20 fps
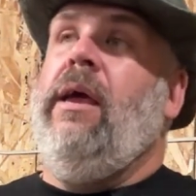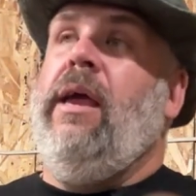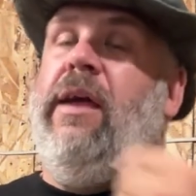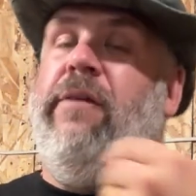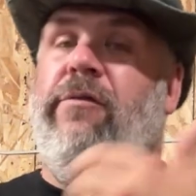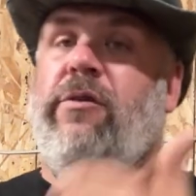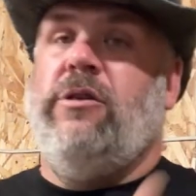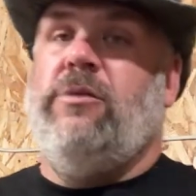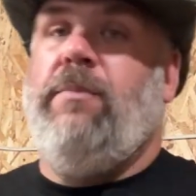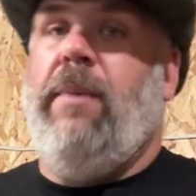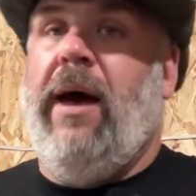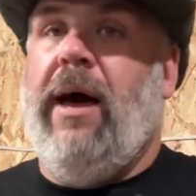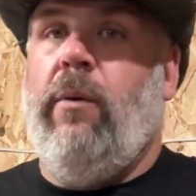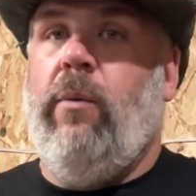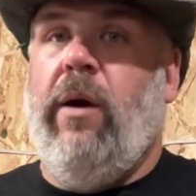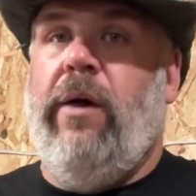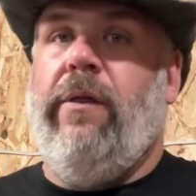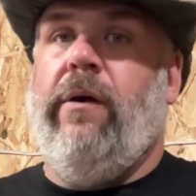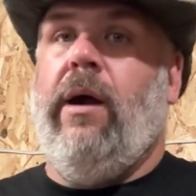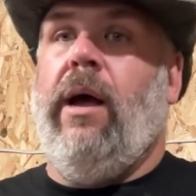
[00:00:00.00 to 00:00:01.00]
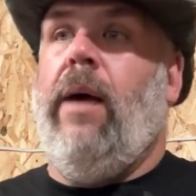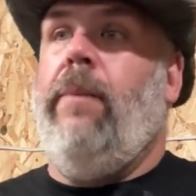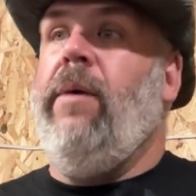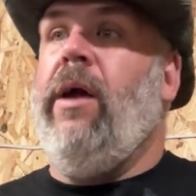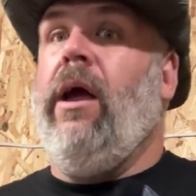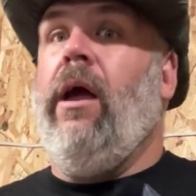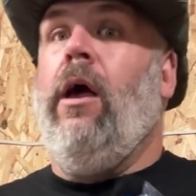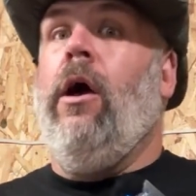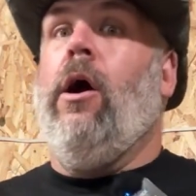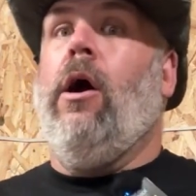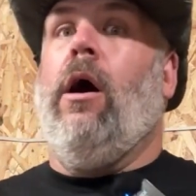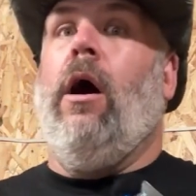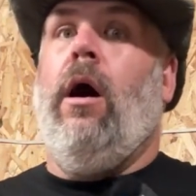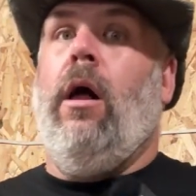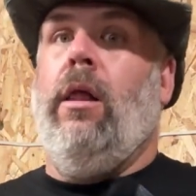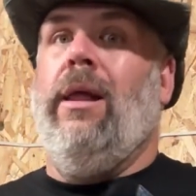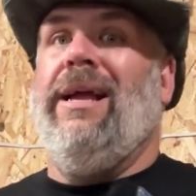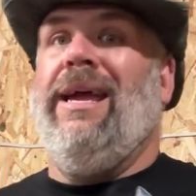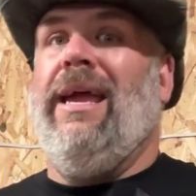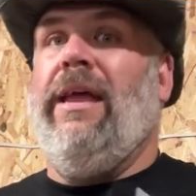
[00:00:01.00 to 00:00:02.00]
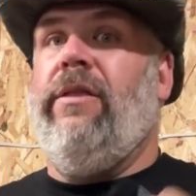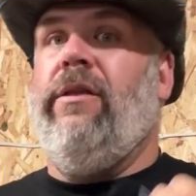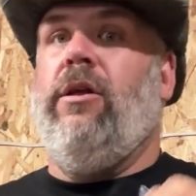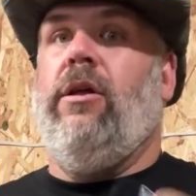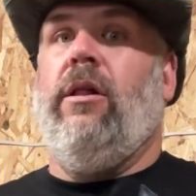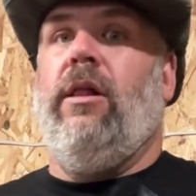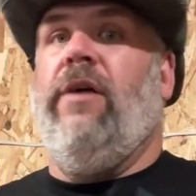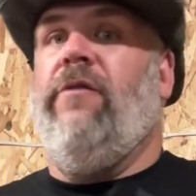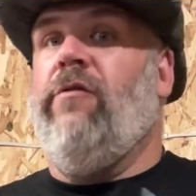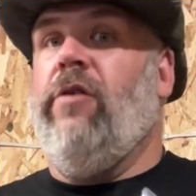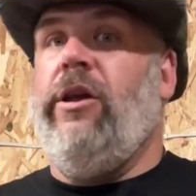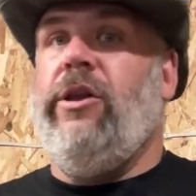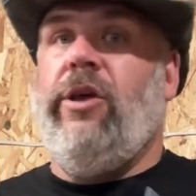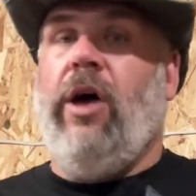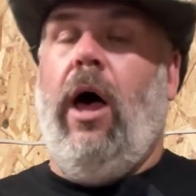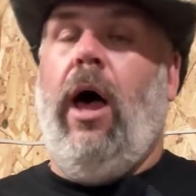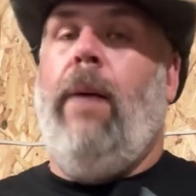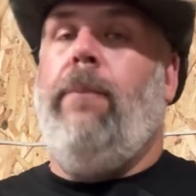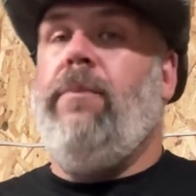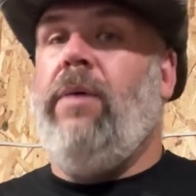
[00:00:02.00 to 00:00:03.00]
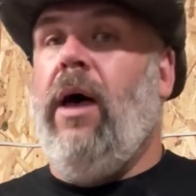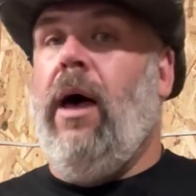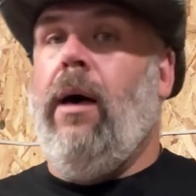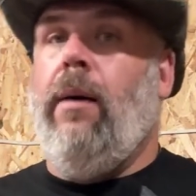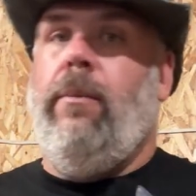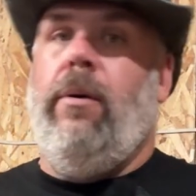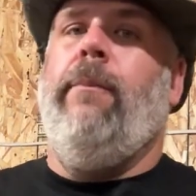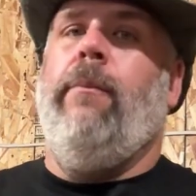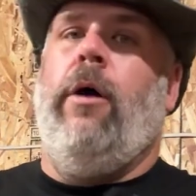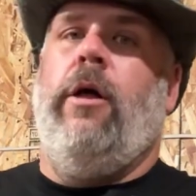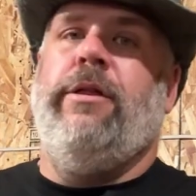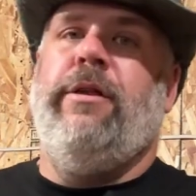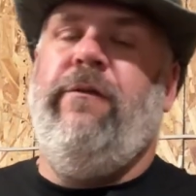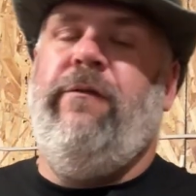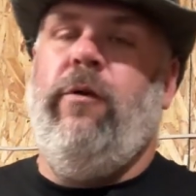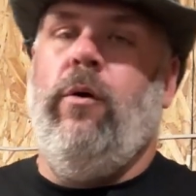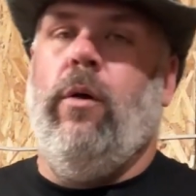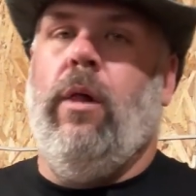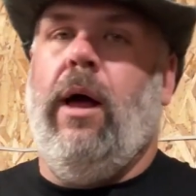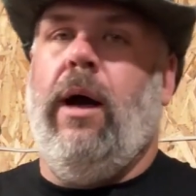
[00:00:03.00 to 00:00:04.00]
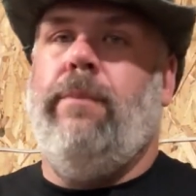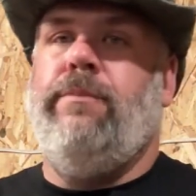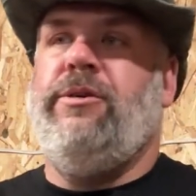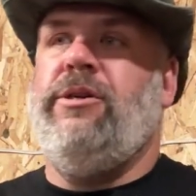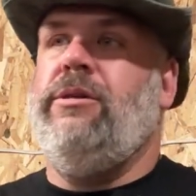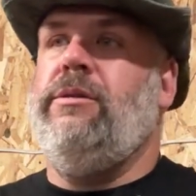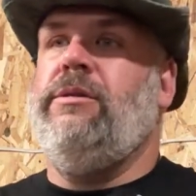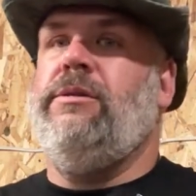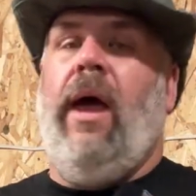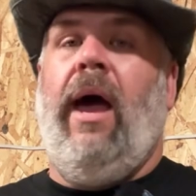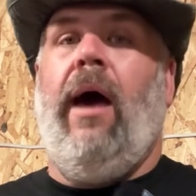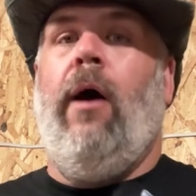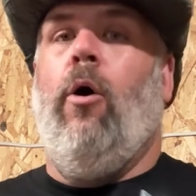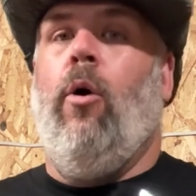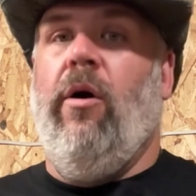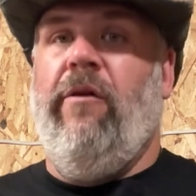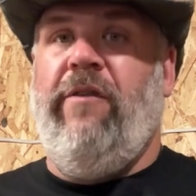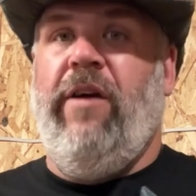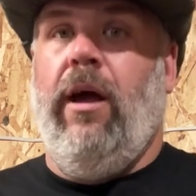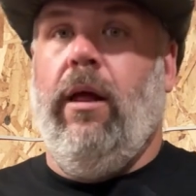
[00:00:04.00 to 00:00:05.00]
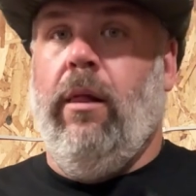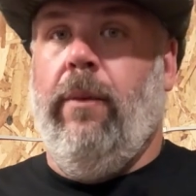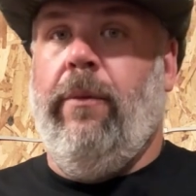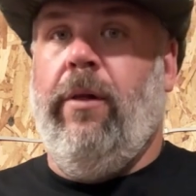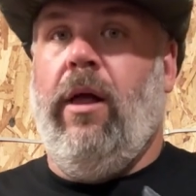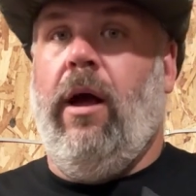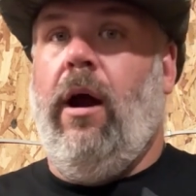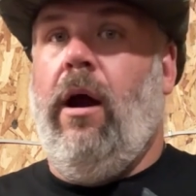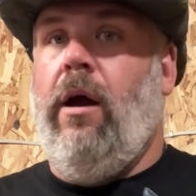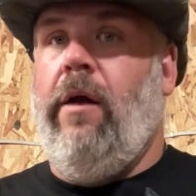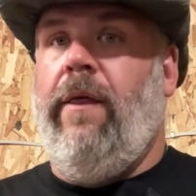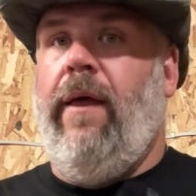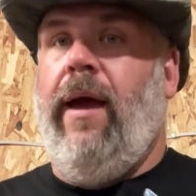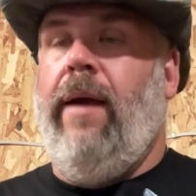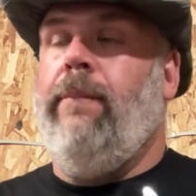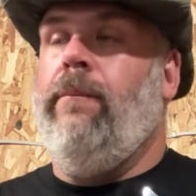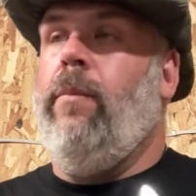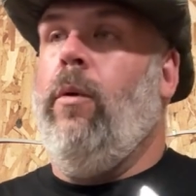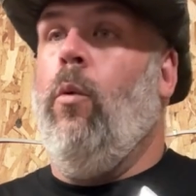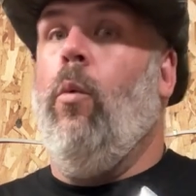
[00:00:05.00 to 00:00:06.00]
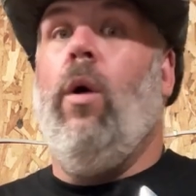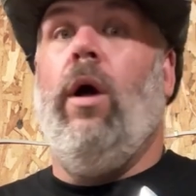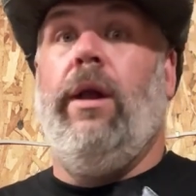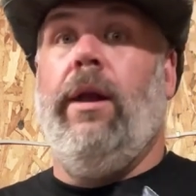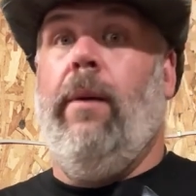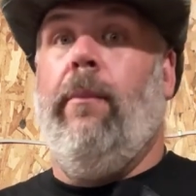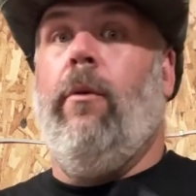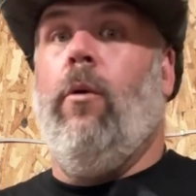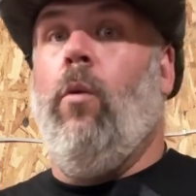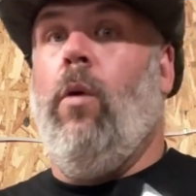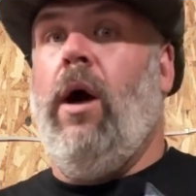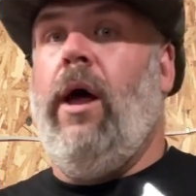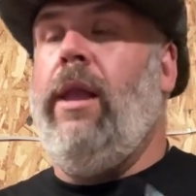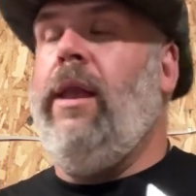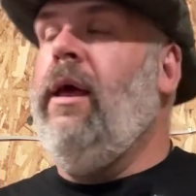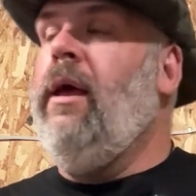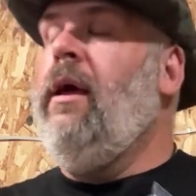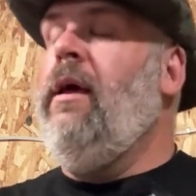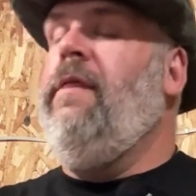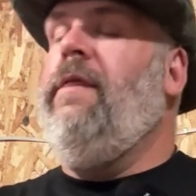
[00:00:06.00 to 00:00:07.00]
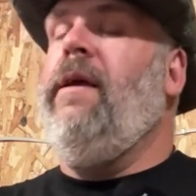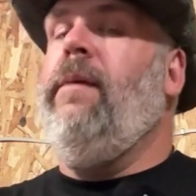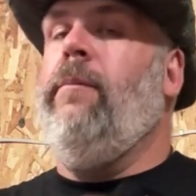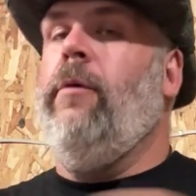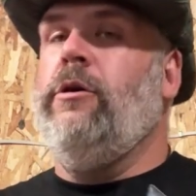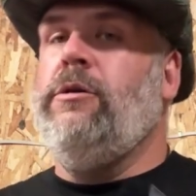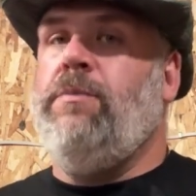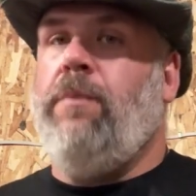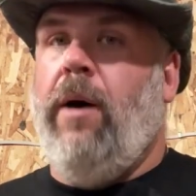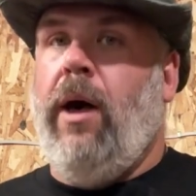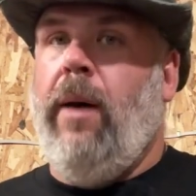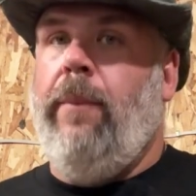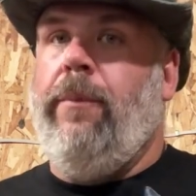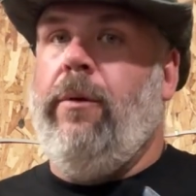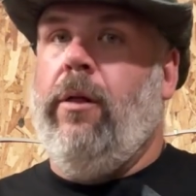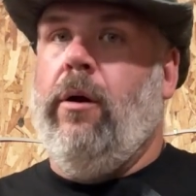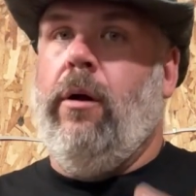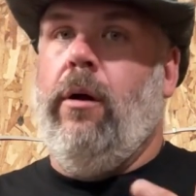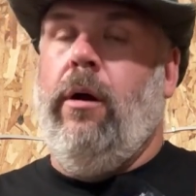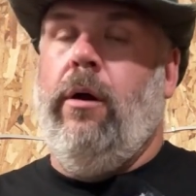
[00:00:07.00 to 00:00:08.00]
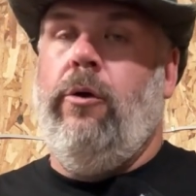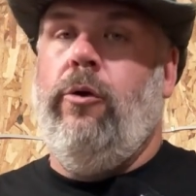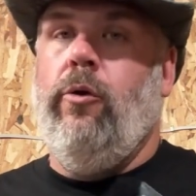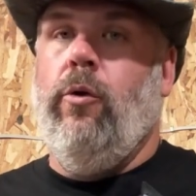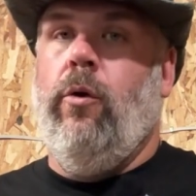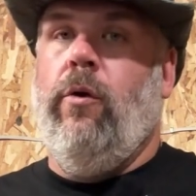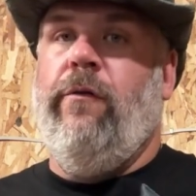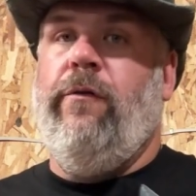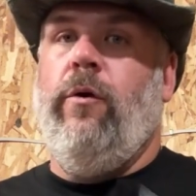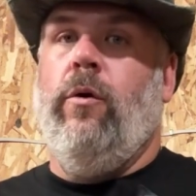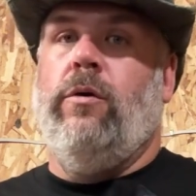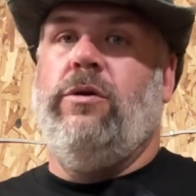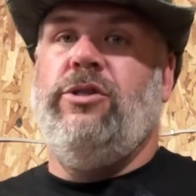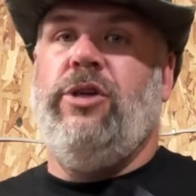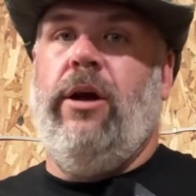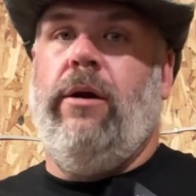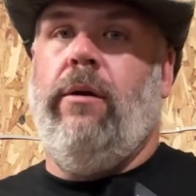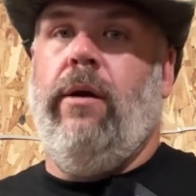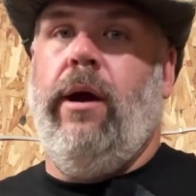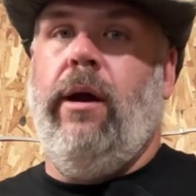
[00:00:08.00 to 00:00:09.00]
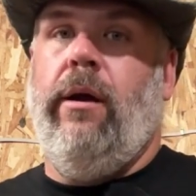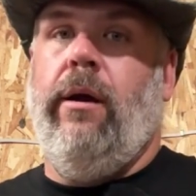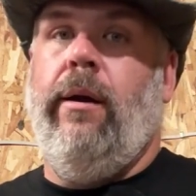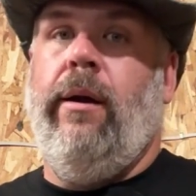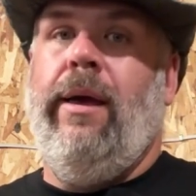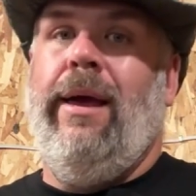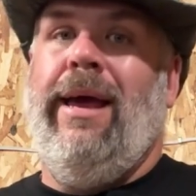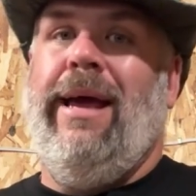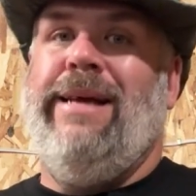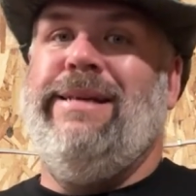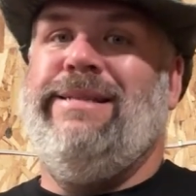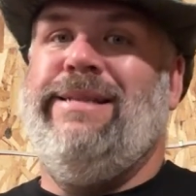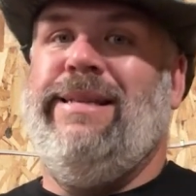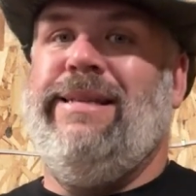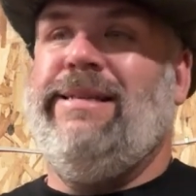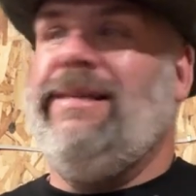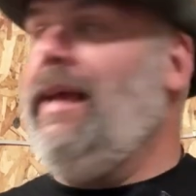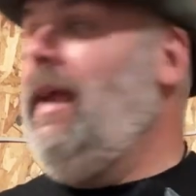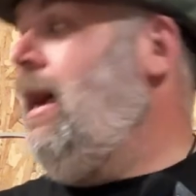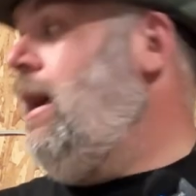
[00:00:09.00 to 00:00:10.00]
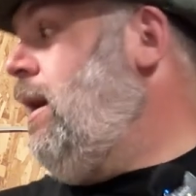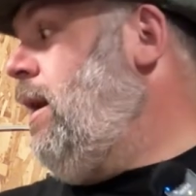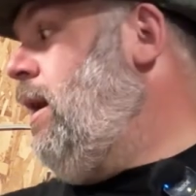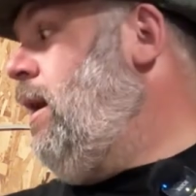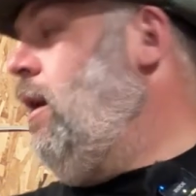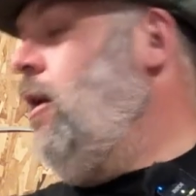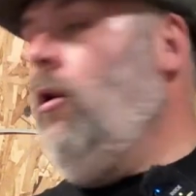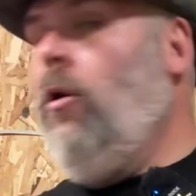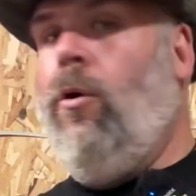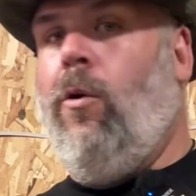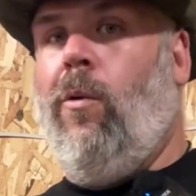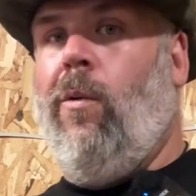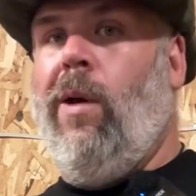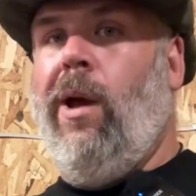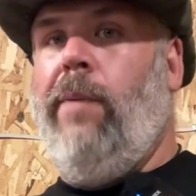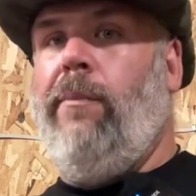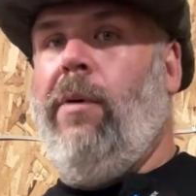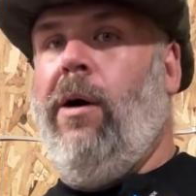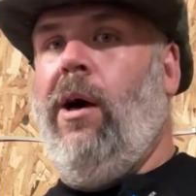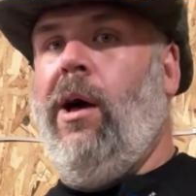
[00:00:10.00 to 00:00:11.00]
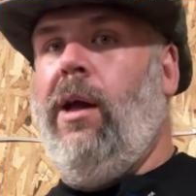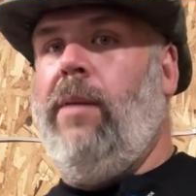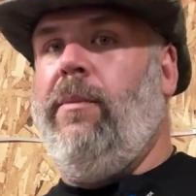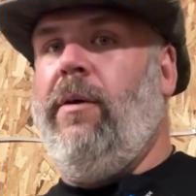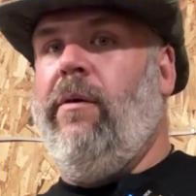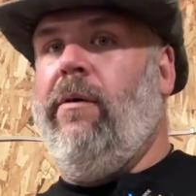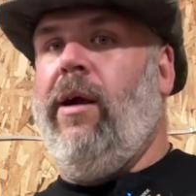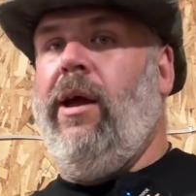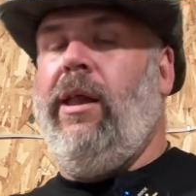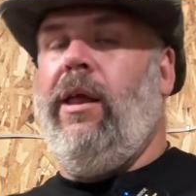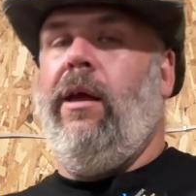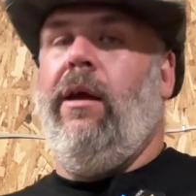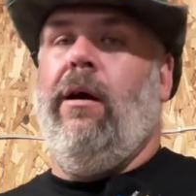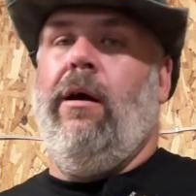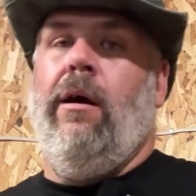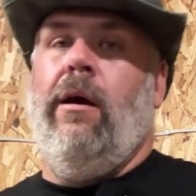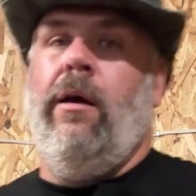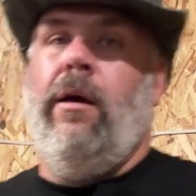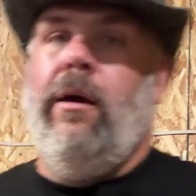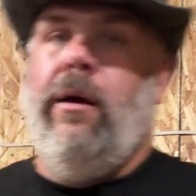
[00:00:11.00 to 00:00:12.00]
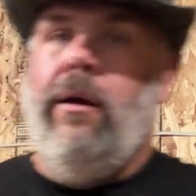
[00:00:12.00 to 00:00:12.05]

If there's bad weather coming, call and get the delivery topped up. Multi-fuel options, how available are they? Well, number one, the most popular dual fuel generator is this guy right behind me right here.